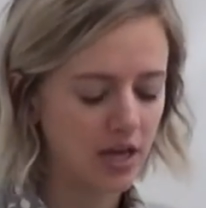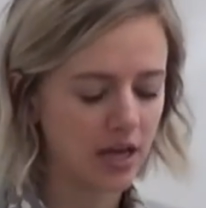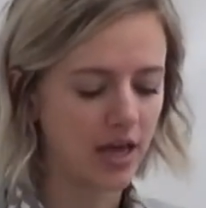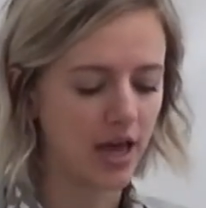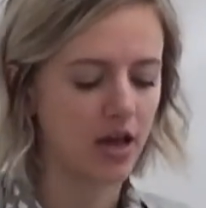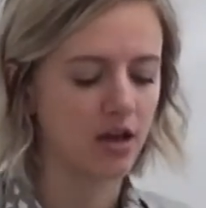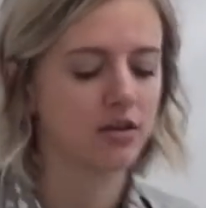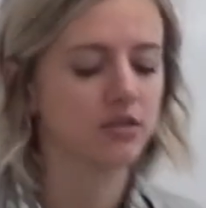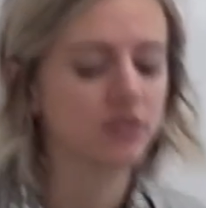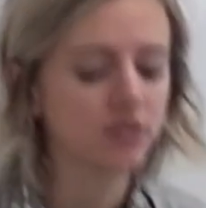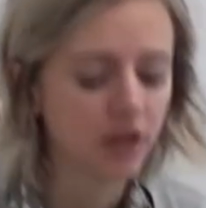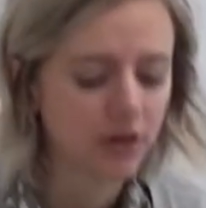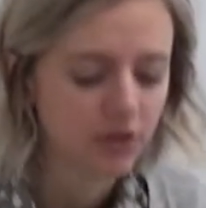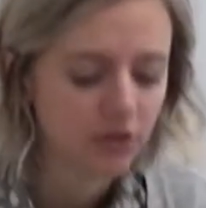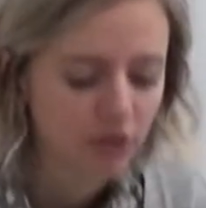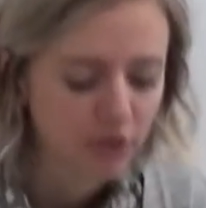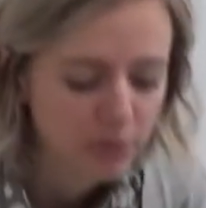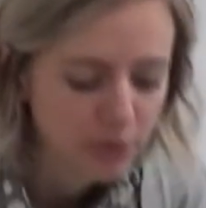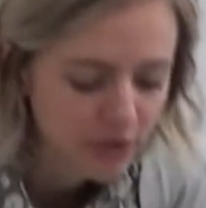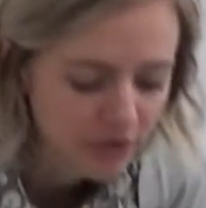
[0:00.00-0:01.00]
Okay, so
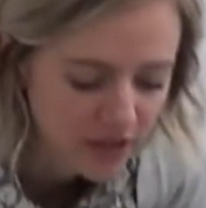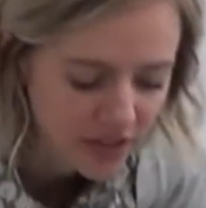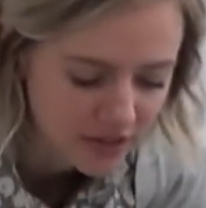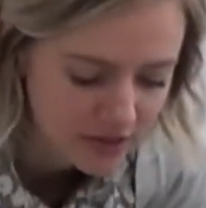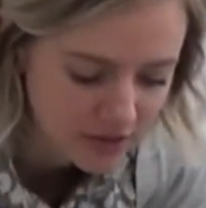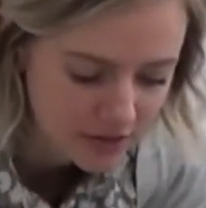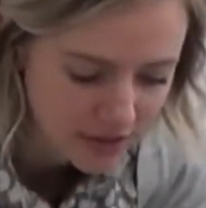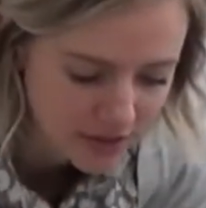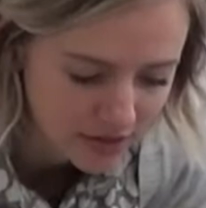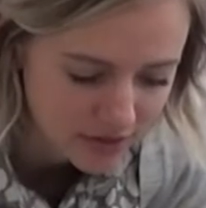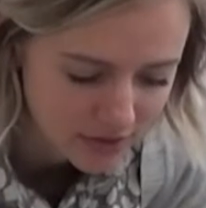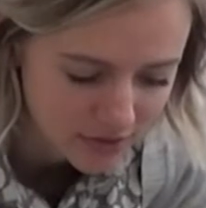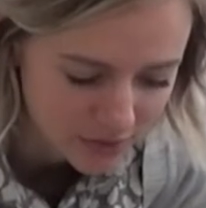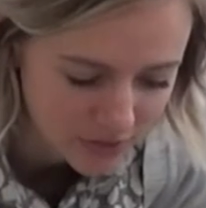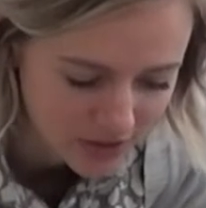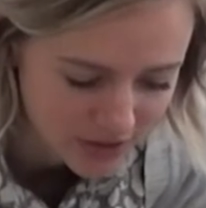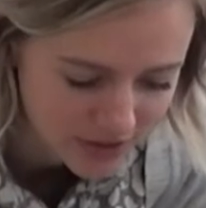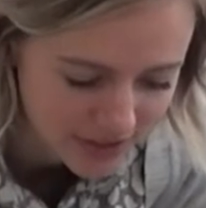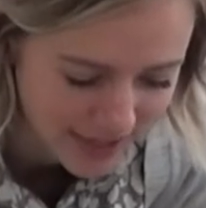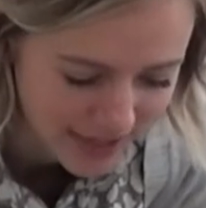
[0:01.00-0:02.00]
removing 6.
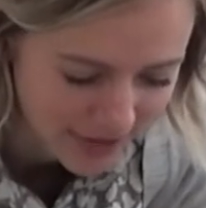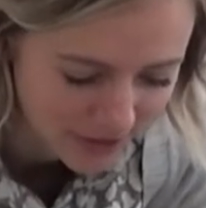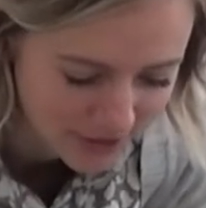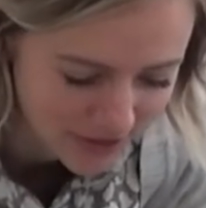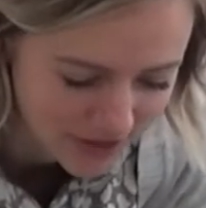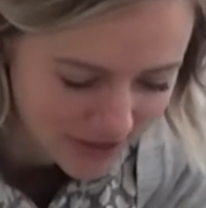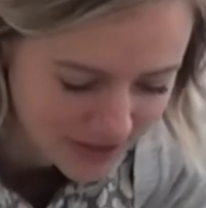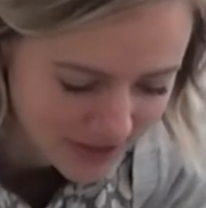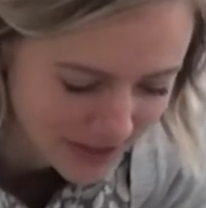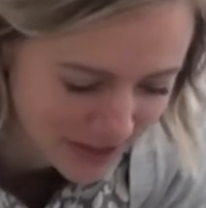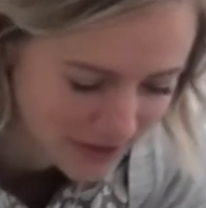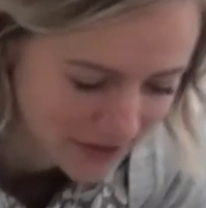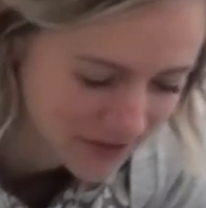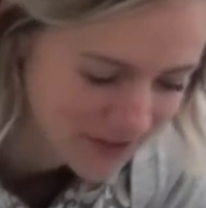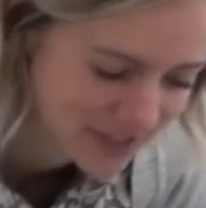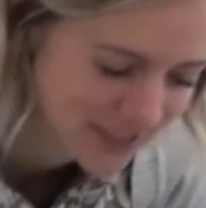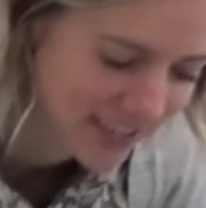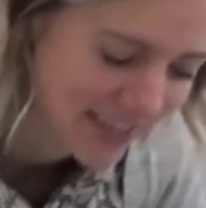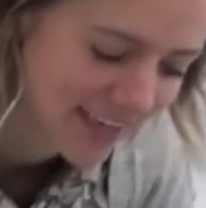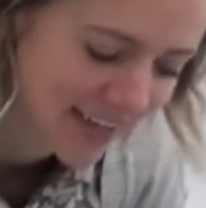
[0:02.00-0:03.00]
We'll see how this
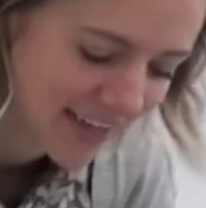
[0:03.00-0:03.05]
goes.